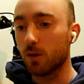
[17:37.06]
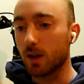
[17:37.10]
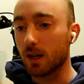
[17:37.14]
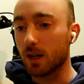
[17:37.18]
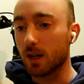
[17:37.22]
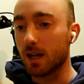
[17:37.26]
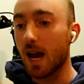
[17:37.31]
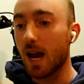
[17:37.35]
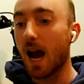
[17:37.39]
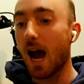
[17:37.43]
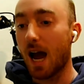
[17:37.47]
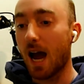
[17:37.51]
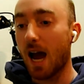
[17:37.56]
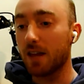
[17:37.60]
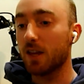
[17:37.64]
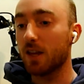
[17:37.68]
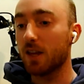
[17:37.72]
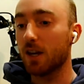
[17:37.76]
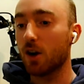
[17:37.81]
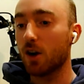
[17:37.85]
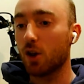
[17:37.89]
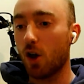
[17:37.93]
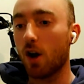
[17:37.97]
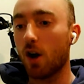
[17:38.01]
Yeah, I
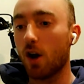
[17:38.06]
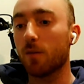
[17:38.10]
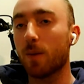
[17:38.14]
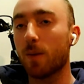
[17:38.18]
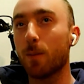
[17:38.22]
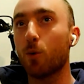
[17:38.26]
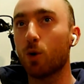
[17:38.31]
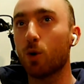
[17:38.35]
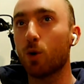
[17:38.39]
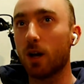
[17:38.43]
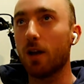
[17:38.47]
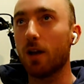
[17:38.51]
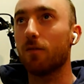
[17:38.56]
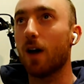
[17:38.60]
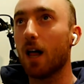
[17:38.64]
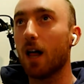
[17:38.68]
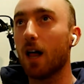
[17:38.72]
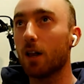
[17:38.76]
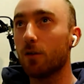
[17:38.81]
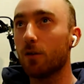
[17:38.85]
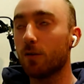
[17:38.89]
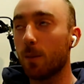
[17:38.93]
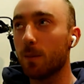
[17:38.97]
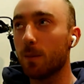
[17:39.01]
think a lot of people will get
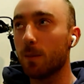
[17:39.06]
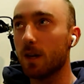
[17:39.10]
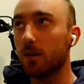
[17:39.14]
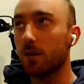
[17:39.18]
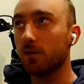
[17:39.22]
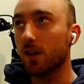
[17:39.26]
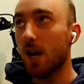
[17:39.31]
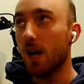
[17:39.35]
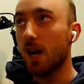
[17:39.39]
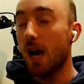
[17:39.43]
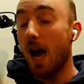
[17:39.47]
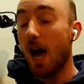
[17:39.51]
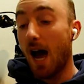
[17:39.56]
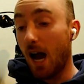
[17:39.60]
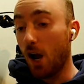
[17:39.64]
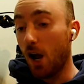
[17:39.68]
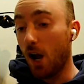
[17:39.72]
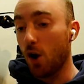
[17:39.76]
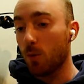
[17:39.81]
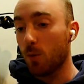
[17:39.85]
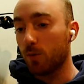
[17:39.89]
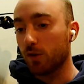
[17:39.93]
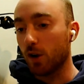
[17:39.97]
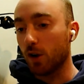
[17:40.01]
value from this. I
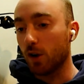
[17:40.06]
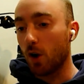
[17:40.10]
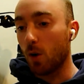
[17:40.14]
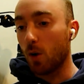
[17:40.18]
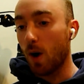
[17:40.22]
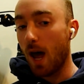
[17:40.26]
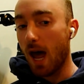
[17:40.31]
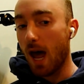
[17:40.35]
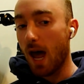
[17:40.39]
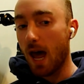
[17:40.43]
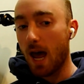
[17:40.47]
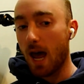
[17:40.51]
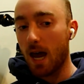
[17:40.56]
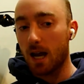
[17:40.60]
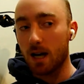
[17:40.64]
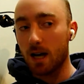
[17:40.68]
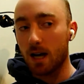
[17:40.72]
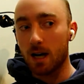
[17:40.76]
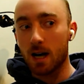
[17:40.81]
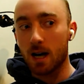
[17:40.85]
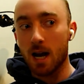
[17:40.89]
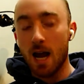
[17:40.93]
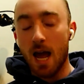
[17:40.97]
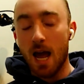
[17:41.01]
hope so.
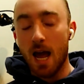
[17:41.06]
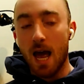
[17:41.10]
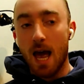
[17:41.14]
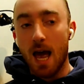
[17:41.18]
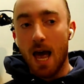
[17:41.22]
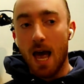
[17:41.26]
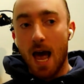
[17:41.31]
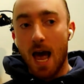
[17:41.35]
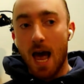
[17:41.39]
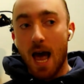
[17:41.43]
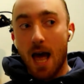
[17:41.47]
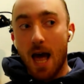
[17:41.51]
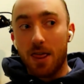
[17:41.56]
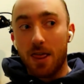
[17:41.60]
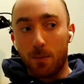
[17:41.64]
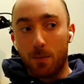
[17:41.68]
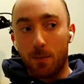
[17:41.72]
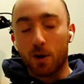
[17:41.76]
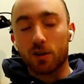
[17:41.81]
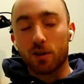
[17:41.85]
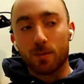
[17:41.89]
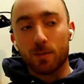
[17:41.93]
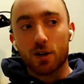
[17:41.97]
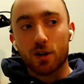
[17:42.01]
And that
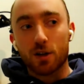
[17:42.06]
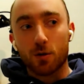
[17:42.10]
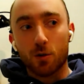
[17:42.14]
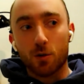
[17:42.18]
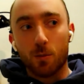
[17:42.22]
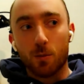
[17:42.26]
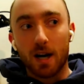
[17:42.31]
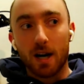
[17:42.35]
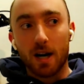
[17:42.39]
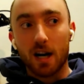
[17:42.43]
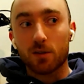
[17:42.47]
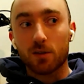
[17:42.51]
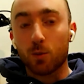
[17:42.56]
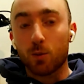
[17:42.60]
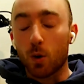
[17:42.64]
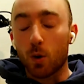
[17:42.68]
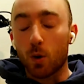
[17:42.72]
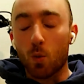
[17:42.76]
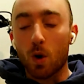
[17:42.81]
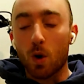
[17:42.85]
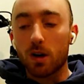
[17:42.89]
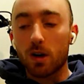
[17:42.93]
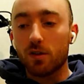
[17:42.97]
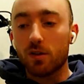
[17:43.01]
brings me to my next
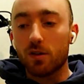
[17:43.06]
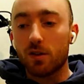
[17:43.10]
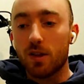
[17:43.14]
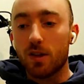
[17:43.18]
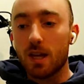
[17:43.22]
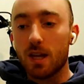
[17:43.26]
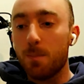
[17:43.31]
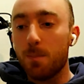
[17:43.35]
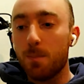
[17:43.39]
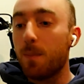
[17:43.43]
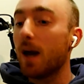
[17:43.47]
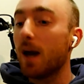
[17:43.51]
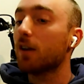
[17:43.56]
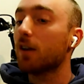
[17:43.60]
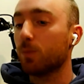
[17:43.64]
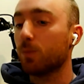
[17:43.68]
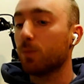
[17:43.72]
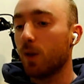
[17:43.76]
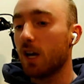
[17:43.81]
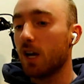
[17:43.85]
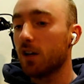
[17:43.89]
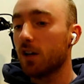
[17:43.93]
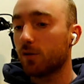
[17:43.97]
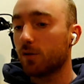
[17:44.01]
point. What's the best
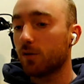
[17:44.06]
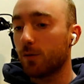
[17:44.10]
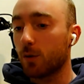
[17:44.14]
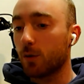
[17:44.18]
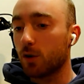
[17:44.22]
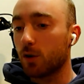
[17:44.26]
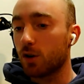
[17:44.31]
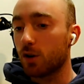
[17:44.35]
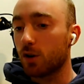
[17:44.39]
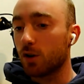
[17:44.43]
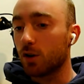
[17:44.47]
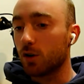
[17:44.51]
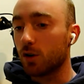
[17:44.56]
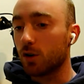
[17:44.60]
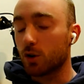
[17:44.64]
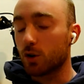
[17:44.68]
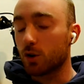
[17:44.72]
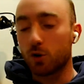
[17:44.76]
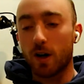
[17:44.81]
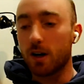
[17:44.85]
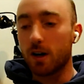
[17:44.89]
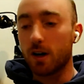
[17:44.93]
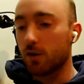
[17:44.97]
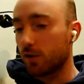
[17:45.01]
place for
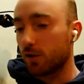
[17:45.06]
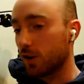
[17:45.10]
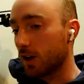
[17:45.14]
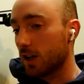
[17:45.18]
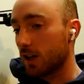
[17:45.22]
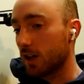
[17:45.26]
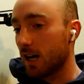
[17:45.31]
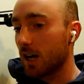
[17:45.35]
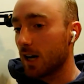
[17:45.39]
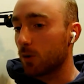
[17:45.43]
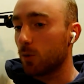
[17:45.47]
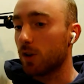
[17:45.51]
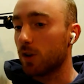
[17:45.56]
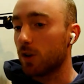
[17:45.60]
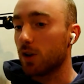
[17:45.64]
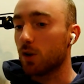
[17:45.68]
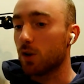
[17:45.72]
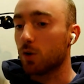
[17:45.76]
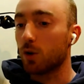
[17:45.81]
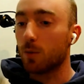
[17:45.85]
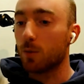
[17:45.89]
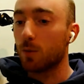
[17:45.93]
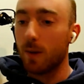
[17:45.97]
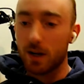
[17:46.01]
traders to connect with
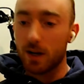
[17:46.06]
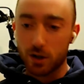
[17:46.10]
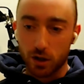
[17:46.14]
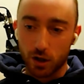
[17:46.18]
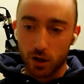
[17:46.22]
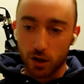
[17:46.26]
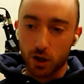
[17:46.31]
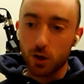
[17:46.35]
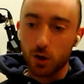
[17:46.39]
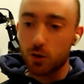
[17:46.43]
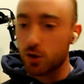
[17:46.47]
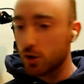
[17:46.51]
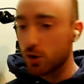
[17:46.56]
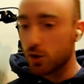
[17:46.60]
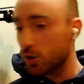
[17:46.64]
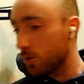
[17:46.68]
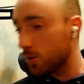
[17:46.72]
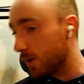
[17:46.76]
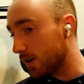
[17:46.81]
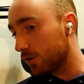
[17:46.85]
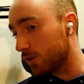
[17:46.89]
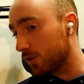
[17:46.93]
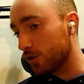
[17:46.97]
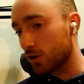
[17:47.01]
you? You mentioned
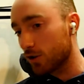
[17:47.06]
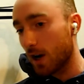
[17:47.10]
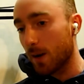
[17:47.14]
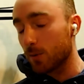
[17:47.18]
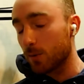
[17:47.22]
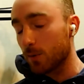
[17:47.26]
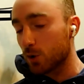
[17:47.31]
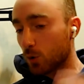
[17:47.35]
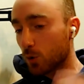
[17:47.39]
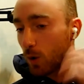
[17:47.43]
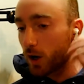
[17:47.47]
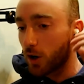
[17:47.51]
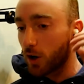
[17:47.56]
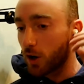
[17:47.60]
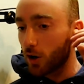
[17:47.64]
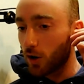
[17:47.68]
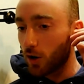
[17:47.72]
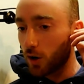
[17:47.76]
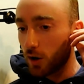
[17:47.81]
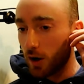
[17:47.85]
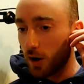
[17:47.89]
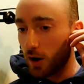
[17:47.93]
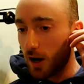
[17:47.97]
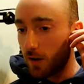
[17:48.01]
YouTube, Instagram,
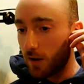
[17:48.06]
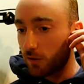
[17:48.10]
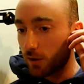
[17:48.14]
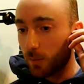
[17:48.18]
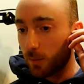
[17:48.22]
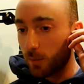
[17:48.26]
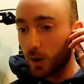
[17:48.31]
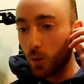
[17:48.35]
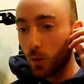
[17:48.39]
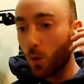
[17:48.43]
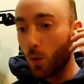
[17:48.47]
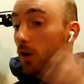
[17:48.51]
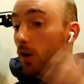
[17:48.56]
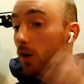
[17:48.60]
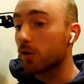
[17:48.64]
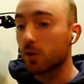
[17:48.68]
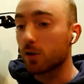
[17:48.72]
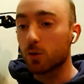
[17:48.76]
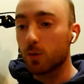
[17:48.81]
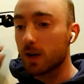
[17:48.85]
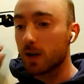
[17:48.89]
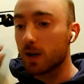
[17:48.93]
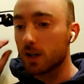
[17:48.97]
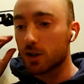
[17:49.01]
Twitter. If somebody wants
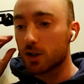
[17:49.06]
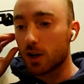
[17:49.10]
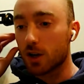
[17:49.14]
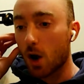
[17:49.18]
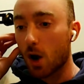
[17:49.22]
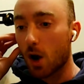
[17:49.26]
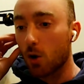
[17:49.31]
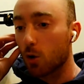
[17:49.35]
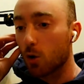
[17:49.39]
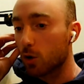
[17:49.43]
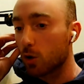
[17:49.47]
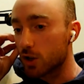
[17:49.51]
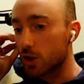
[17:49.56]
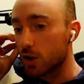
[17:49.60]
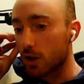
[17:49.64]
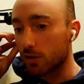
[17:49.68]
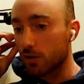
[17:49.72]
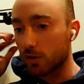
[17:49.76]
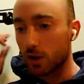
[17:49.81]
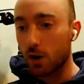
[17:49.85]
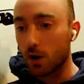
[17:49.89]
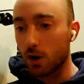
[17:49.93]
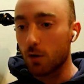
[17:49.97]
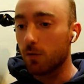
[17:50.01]
to reach out or
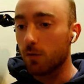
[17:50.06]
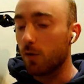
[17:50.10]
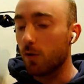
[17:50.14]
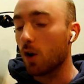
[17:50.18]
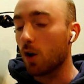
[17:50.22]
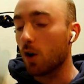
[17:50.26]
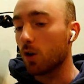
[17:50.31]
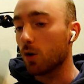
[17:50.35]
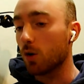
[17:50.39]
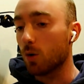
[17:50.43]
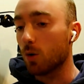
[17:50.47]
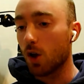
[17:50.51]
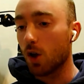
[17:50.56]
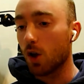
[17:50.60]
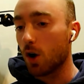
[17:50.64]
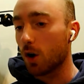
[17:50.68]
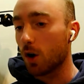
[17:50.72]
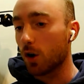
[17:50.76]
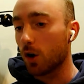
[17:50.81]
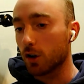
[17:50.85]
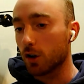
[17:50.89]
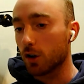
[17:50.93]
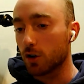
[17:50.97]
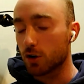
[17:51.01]
just, follow
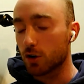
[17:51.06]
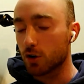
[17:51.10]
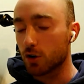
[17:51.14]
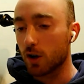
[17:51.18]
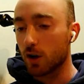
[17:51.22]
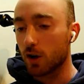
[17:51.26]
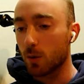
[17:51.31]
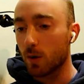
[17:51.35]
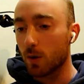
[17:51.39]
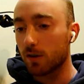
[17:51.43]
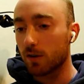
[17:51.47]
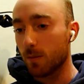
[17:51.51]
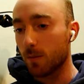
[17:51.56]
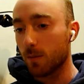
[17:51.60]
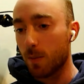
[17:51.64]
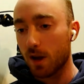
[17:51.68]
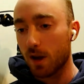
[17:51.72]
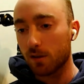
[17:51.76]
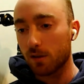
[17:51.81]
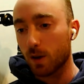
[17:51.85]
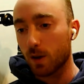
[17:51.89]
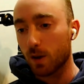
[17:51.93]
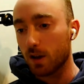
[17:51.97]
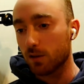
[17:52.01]
along your journey, what's the
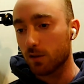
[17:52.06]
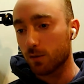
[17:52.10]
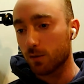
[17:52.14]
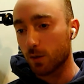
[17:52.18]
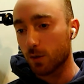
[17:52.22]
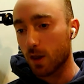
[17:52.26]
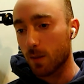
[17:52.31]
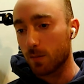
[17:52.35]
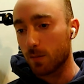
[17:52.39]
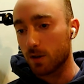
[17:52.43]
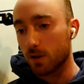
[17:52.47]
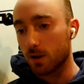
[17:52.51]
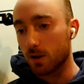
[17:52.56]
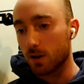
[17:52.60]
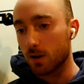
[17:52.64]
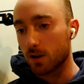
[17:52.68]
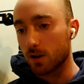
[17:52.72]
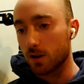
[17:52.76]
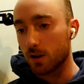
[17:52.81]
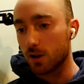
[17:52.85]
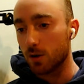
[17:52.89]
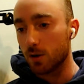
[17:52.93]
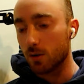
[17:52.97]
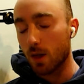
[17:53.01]
best place for them to
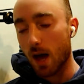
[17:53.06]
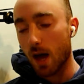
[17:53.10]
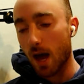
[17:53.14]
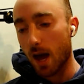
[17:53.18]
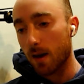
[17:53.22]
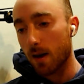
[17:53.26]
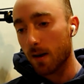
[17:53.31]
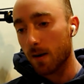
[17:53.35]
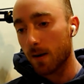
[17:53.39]
do that?